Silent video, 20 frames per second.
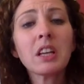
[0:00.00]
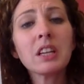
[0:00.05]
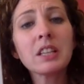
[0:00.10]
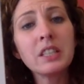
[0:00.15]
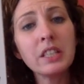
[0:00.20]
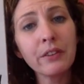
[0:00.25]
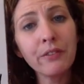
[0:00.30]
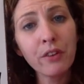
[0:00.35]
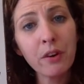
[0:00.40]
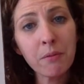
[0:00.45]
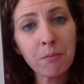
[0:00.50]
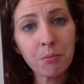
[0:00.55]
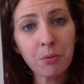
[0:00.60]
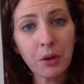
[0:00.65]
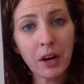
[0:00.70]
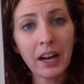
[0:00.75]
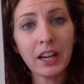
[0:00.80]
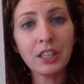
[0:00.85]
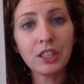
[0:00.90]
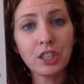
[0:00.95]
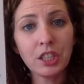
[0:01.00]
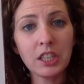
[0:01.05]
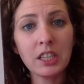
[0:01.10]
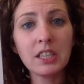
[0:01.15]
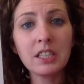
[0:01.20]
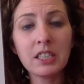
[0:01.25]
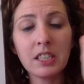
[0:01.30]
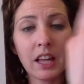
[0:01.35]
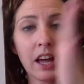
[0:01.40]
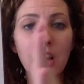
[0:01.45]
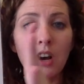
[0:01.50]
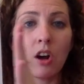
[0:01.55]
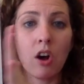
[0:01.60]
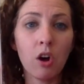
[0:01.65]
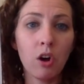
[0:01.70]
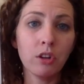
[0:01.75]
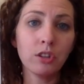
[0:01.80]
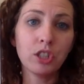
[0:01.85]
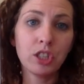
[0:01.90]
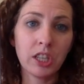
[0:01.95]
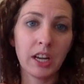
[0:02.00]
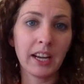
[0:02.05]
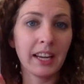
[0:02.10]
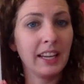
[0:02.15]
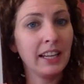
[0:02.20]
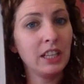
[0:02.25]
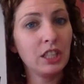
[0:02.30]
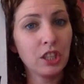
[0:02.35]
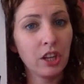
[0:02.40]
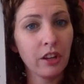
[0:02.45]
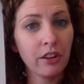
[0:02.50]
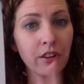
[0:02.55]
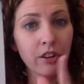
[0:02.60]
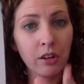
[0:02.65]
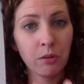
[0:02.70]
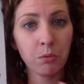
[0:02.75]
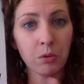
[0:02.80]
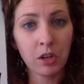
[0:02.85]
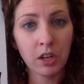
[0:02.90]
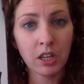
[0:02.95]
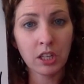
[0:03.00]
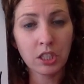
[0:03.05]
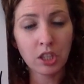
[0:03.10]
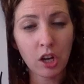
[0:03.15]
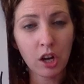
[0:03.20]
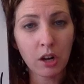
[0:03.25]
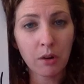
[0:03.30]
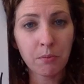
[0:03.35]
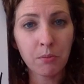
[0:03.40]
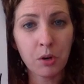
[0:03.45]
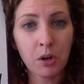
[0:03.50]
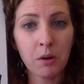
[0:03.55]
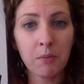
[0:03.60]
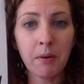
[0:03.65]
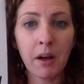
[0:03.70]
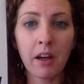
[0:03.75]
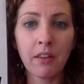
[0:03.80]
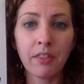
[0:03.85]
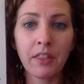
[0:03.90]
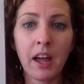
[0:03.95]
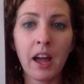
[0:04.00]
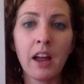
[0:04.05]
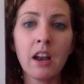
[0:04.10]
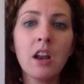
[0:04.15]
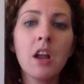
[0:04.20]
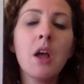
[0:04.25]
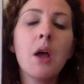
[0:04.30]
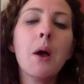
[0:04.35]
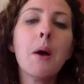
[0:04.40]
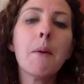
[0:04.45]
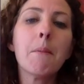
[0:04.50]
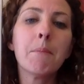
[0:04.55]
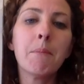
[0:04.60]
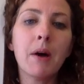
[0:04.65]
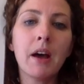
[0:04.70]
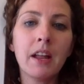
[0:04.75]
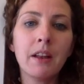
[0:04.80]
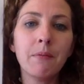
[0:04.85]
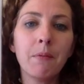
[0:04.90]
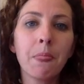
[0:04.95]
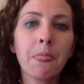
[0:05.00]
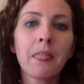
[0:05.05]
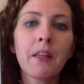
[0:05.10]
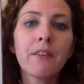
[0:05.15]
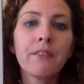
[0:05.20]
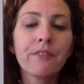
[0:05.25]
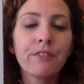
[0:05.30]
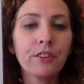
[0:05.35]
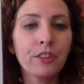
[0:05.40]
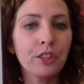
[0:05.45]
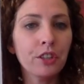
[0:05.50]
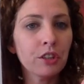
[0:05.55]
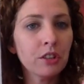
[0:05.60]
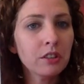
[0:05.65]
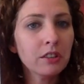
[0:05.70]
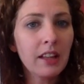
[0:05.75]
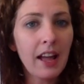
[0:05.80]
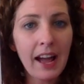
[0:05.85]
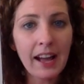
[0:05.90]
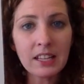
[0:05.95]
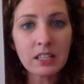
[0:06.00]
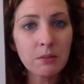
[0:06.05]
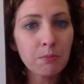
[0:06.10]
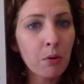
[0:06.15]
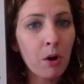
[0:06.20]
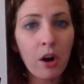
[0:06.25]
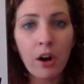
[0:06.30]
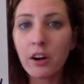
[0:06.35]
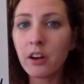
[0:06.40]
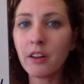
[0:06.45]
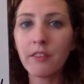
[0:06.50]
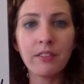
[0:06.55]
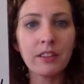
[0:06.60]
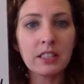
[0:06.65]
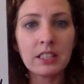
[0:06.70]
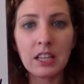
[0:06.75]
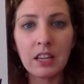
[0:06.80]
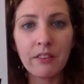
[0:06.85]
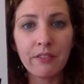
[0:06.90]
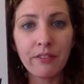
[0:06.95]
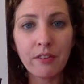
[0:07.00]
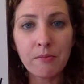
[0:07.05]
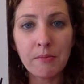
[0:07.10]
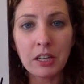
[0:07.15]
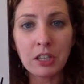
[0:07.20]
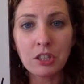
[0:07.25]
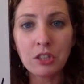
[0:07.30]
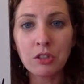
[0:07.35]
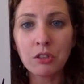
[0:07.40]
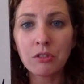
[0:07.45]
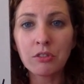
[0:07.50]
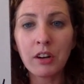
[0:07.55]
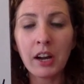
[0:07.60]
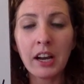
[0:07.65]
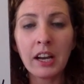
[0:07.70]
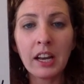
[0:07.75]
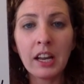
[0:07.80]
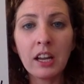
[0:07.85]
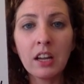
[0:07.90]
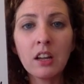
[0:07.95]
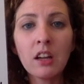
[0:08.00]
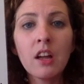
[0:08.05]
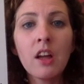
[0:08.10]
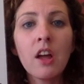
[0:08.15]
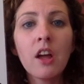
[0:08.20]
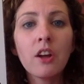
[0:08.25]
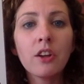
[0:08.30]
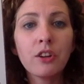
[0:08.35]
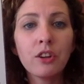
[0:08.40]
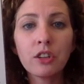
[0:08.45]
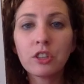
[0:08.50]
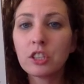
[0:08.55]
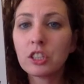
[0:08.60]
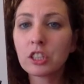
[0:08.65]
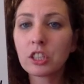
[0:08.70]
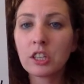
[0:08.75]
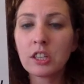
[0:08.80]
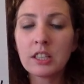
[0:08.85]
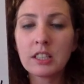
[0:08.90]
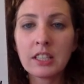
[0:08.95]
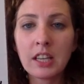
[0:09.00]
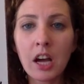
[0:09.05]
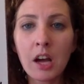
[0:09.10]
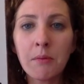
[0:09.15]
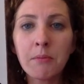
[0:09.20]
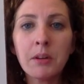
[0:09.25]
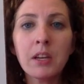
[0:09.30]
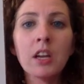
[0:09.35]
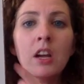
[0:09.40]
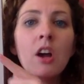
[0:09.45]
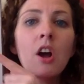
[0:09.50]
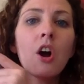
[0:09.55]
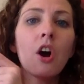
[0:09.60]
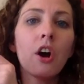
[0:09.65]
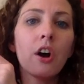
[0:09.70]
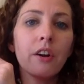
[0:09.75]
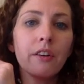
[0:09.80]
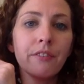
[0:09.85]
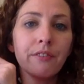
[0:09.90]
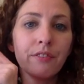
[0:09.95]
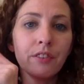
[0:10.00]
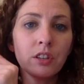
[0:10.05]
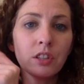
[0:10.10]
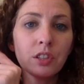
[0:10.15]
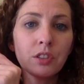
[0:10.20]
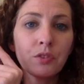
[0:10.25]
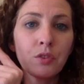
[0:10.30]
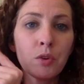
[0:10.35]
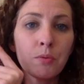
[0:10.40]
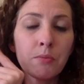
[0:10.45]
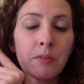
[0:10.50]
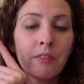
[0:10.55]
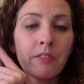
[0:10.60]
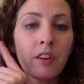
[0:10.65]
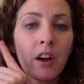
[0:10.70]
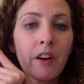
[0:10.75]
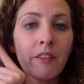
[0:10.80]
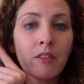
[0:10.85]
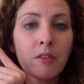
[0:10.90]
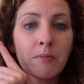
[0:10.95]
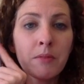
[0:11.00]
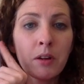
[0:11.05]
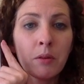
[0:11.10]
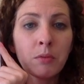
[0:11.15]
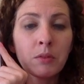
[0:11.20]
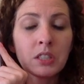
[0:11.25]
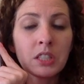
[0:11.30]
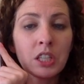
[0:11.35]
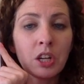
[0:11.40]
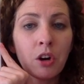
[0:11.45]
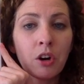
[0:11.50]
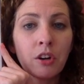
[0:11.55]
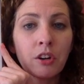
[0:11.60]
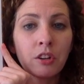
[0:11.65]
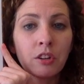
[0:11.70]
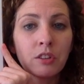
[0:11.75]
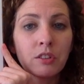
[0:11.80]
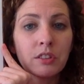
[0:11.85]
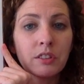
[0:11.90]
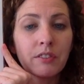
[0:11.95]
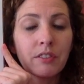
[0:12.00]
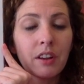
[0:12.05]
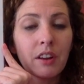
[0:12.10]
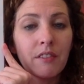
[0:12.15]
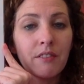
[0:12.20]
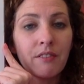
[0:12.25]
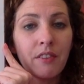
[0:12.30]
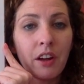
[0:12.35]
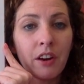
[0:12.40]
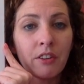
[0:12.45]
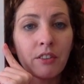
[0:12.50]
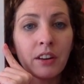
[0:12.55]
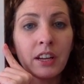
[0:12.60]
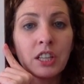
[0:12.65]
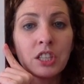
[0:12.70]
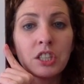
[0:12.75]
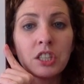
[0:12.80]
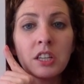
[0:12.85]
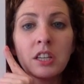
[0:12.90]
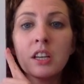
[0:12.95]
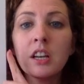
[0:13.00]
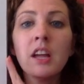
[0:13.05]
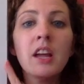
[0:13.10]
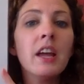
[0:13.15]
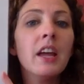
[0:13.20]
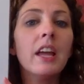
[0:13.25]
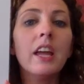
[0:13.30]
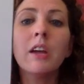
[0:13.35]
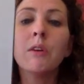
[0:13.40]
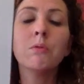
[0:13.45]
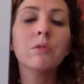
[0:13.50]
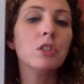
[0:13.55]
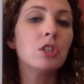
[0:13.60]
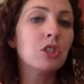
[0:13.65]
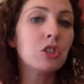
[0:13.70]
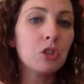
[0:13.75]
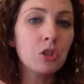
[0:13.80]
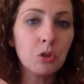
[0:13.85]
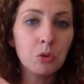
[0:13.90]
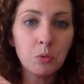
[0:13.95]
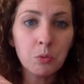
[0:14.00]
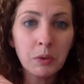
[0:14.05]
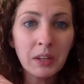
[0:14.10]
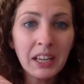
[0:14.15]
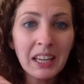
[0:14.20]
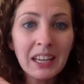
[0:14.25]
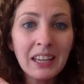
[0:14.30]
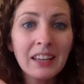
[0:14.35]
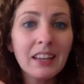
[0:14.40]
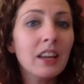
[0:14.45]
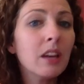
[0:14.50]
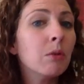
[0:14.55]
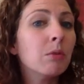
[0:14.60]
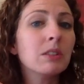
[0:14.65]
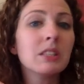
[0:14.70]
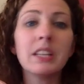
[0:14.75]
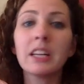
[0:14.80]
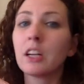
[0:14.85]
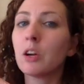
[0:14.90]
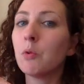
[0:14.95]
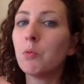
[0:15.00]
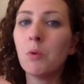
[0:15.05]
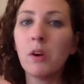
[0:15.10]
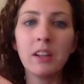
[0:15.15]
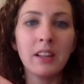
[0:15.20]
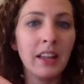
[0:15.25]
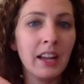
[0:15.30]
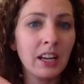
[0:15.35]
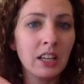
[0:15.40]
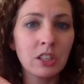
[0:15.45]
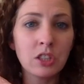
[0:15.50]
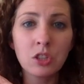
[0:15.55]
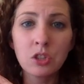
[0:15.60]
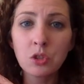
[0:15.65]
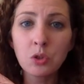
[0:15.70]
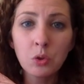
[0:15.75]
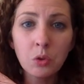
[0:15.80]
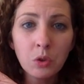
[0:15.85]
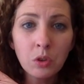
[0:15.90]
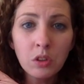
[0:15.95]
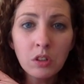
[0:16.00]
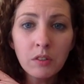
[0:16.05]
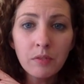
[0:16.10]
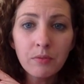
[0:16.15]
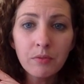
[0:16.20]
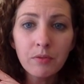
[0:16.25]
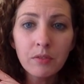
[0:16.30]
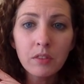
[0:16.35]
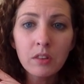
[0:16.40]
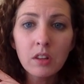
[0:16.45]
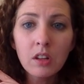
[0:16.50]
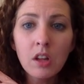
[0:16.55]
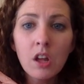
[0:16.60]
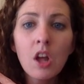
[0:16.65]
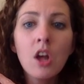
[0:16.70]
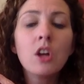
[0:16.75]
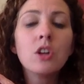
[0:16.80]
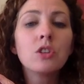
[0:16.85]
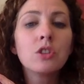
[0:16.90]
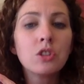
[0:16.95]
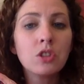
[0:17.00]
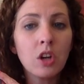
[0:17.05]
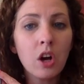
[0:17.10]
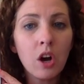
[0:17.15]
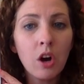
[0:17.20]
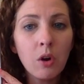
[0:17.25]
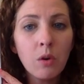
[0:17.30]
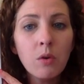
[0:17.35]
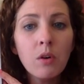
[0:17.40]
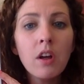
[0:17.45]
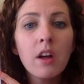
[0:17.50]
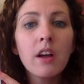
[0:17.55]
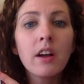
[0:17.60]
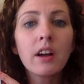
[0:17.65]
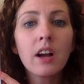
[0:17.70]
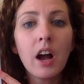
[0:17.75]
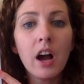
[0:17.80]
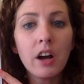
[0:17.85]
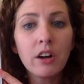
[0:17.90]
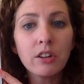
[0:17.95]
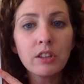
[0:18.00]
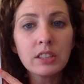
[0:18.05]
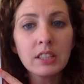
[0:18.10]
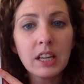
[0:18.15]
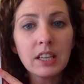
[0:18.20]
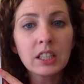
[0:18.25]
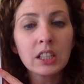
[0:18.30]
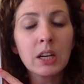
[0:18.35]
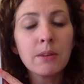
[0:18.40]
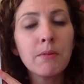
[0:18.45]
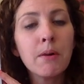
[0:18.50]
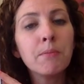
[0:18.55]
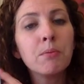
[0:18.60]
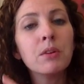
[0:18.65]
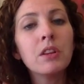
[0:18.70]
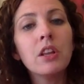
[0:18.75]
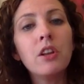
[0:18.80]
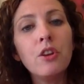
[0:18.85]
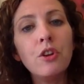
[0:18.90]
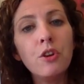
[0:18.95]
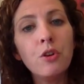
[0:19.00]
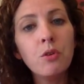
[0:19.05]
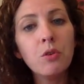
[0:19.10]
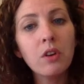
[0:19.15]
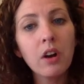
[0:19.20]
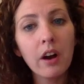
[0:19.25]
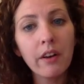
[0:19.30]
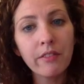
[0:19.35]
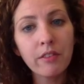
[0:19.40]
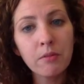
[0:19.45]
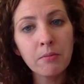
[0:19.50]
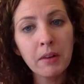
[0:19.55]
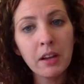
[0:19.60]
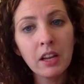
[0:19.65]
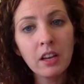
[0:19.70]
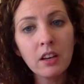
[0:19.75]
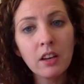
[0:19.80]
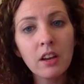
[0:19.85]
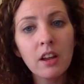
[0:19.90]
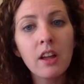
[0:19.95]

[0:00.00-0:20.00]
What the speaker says: different branches that all check each other, and we're going to talk more about that. But for your last part of this informational writing, you're just going to tell me our first form of government was the Articles of Confederation. It was too weak. It was like a one-legged stool. So Congress had to come up with a new government,